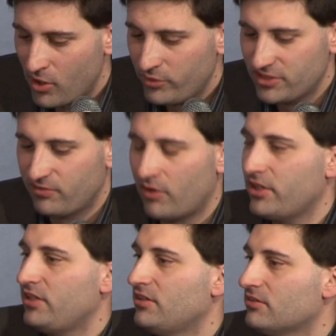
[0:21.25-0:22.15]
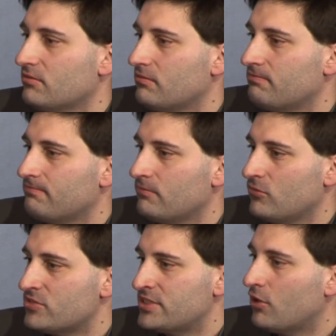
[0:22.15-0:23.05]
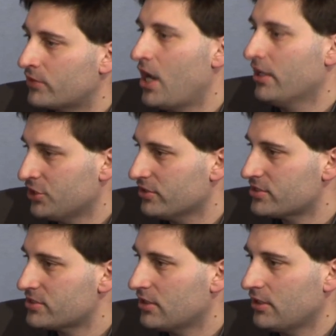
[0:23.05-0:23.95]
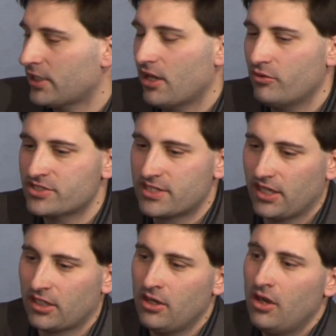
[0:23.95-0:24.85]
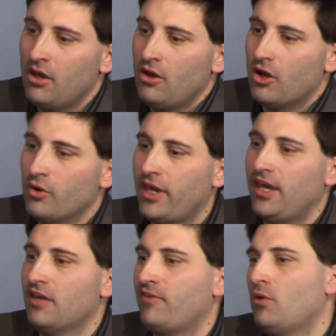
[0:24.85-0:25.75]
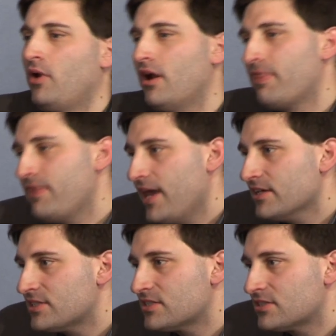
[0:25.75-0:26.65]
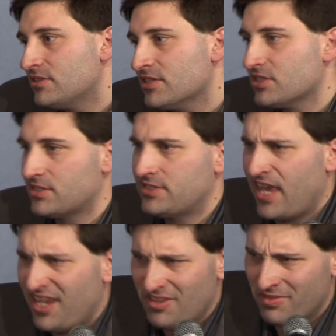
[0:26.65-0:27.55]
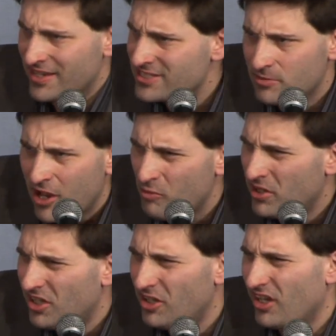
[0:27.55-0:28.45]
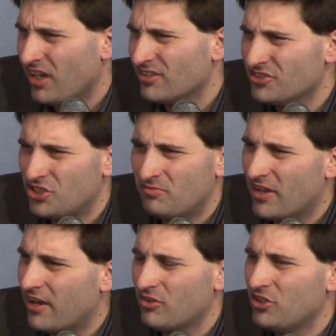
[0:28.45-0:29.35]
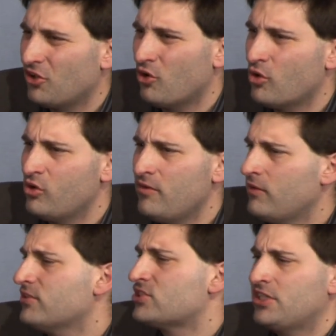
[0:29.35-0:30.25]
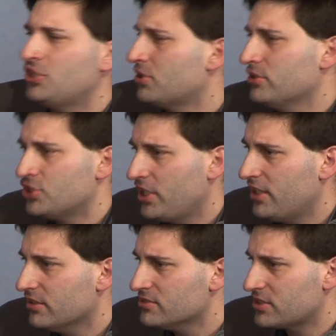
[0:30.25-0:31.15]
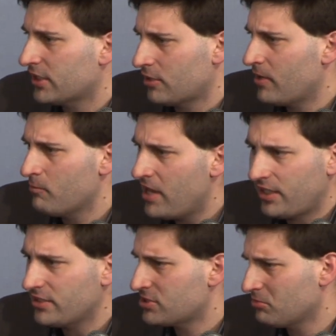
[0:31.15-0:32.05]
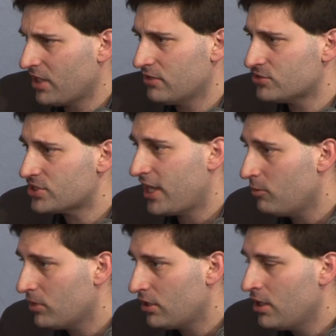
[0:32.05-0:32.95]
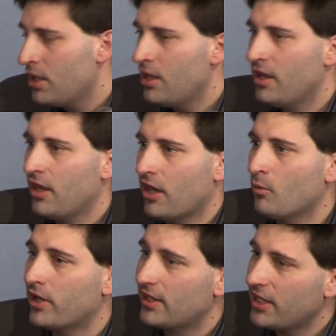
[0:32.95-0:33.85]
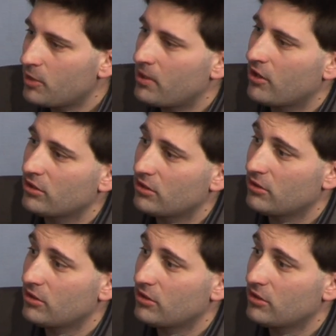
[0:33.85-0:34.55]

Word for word: always very self-conscious. Like I always think, okay, if I wear this, does it say this about me? And uh, you know, even if it's t-shirt and jeans, like, am I making some kind of statement? And what I like about